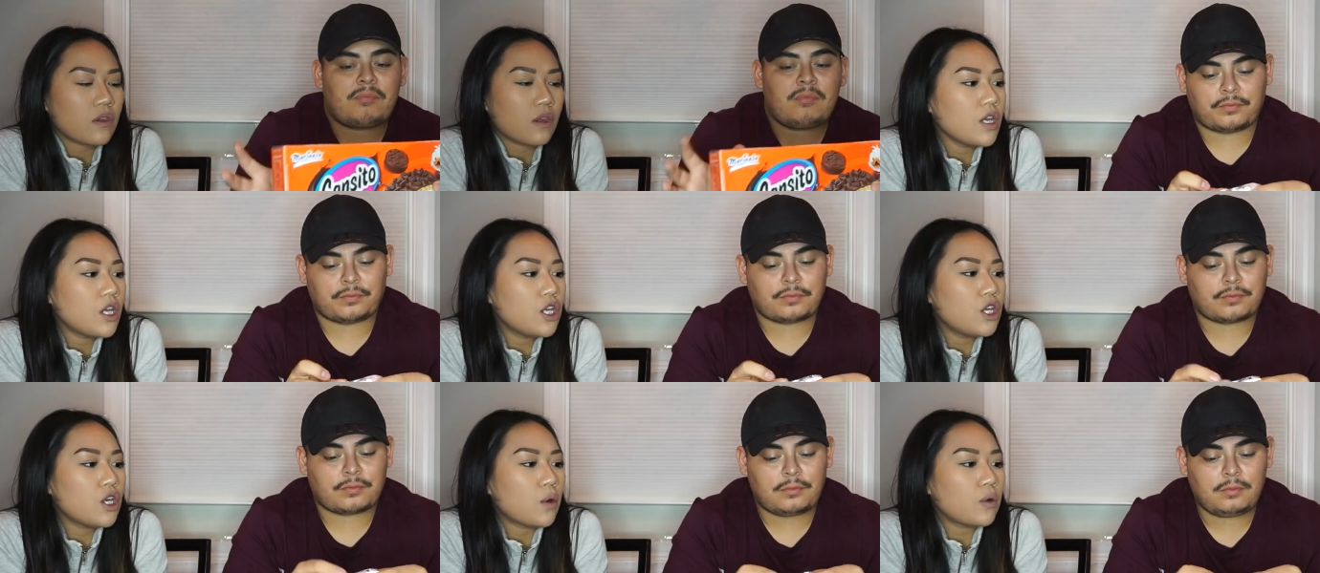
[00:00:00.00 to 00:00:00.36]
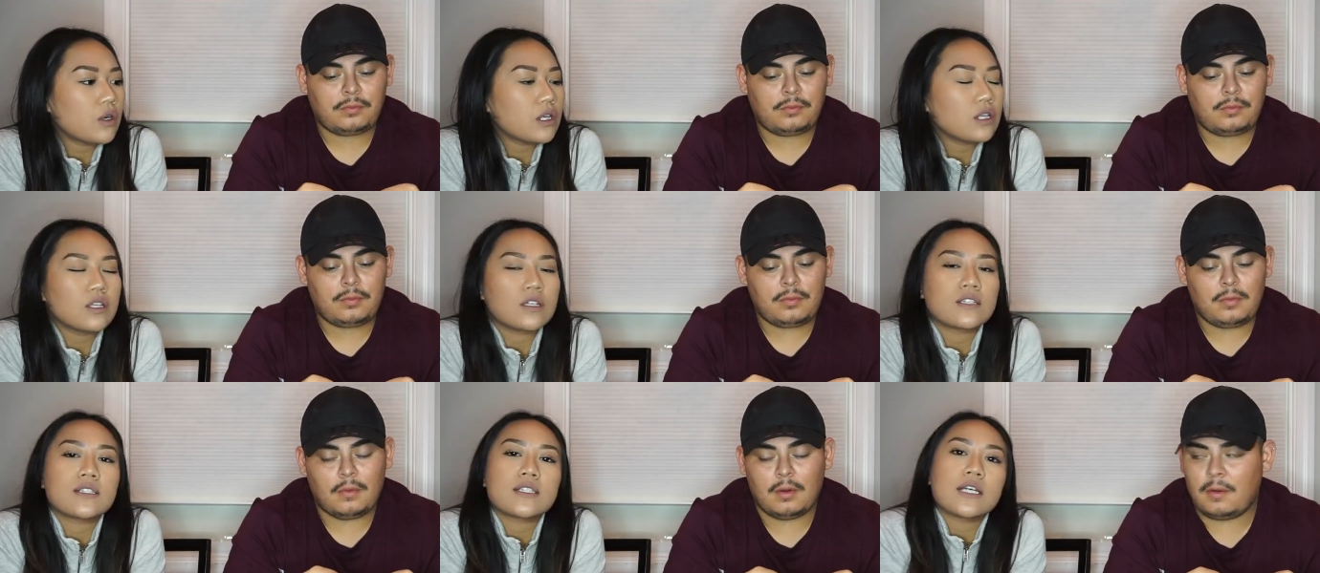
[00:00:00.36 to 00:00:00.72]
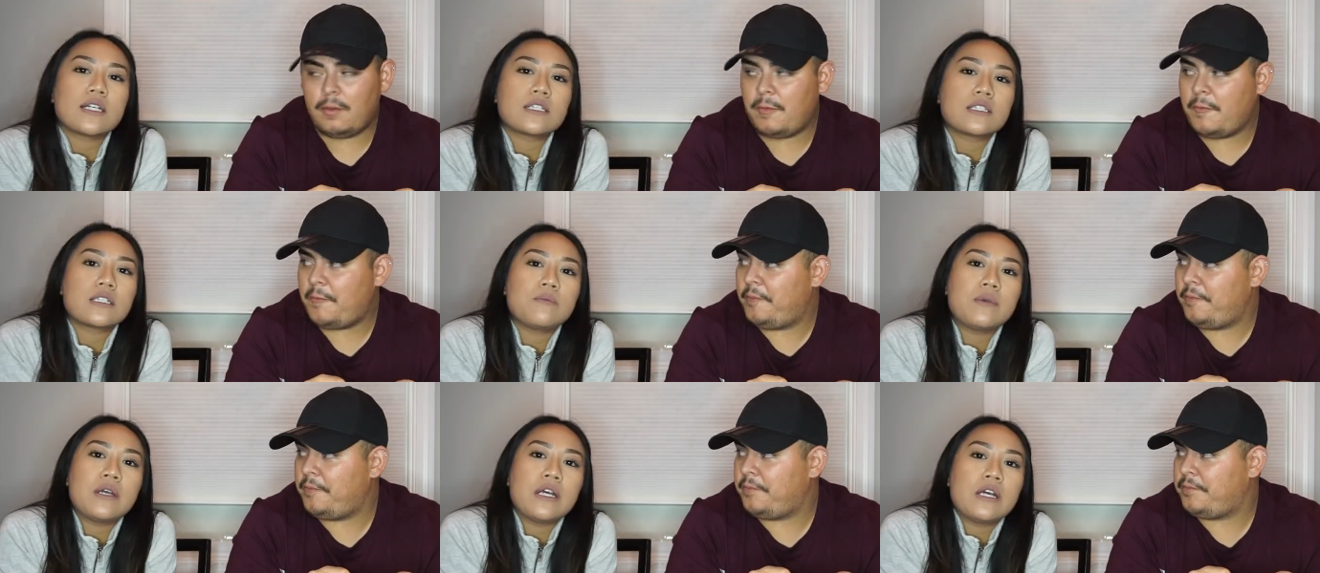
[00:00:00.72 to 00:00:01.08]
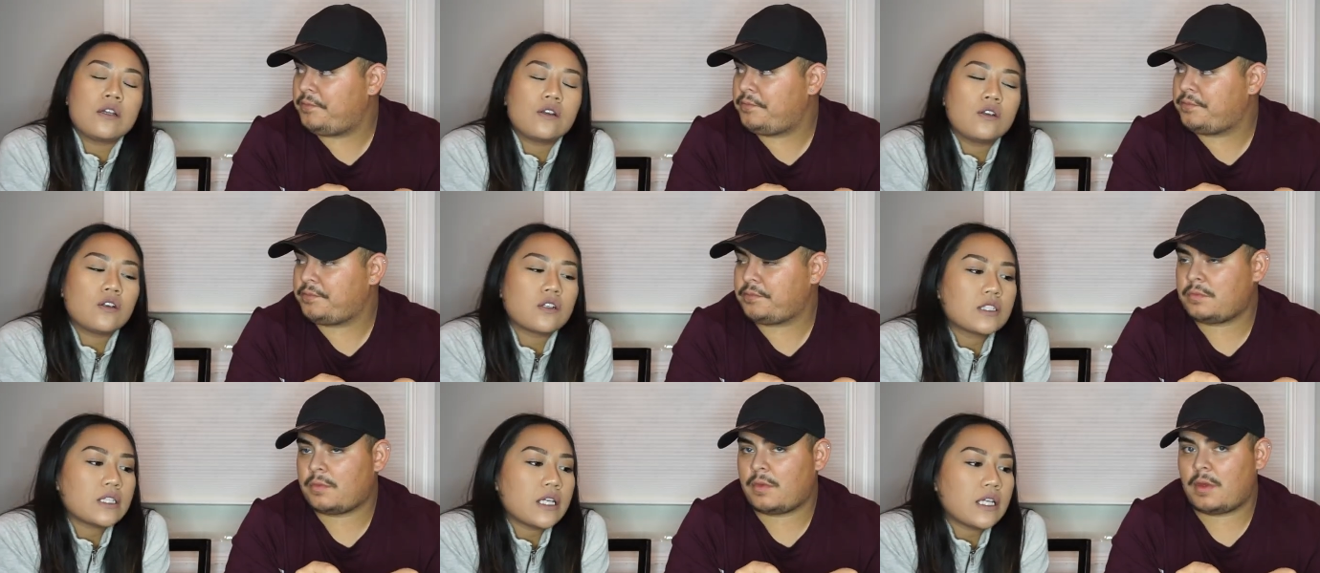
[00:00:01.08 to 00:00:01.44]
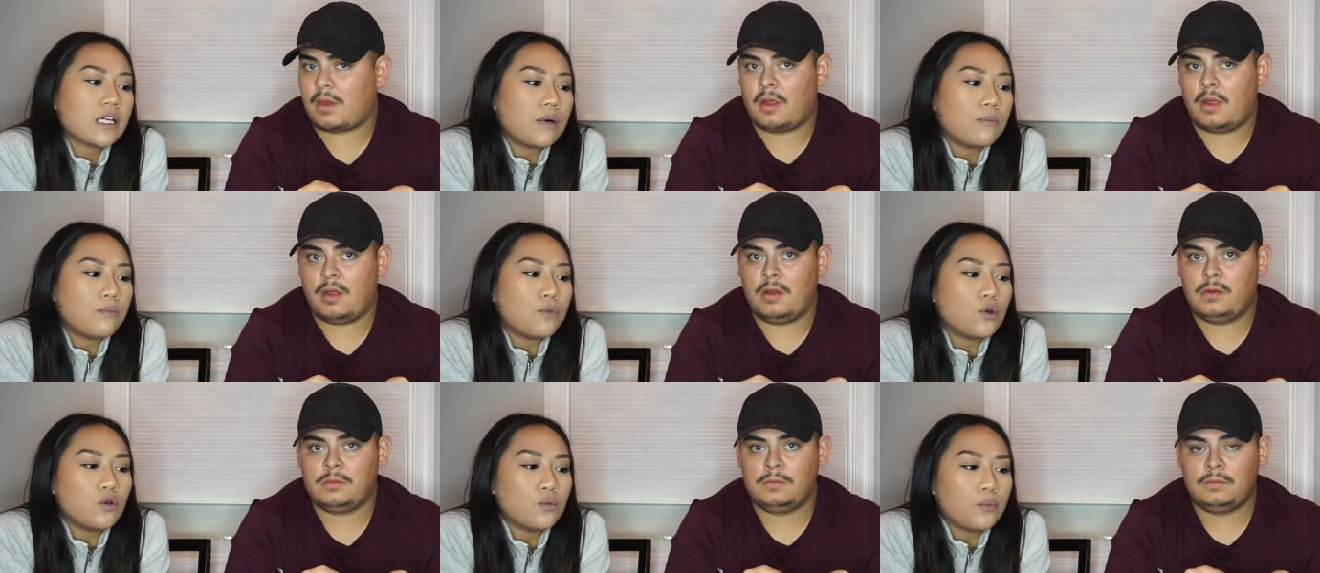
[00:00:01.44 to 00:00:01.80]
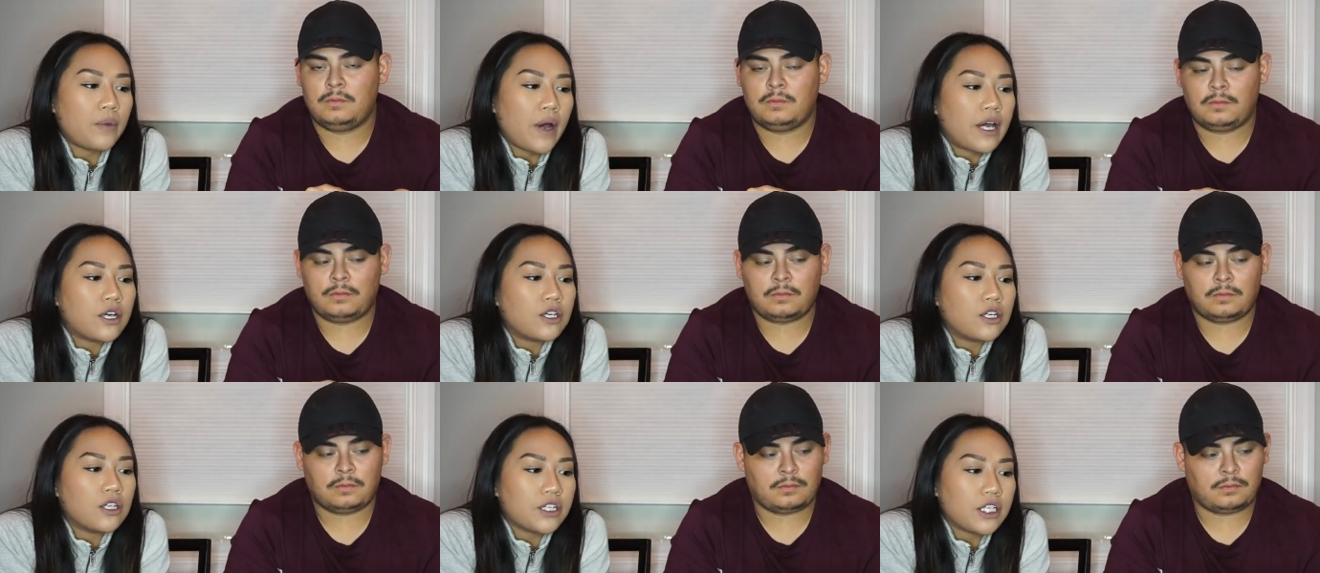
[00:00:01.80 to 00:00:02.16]
Speaker 1: You know what it looks like to me? It looks like a moon
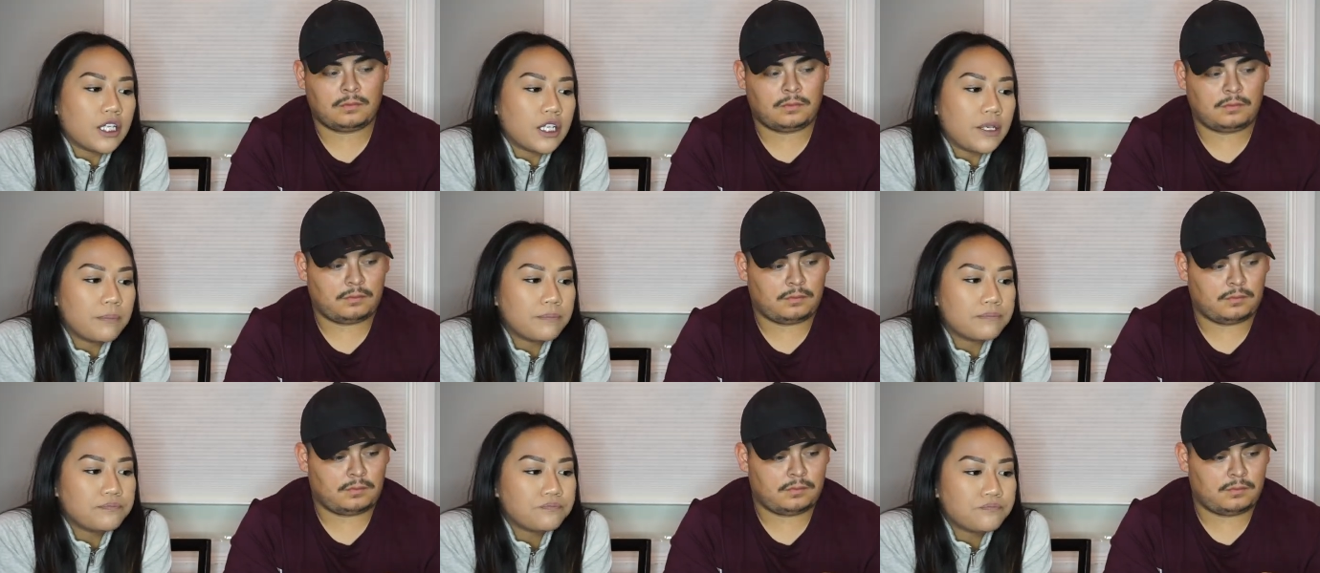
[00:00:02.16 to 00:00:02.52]
pie cookie.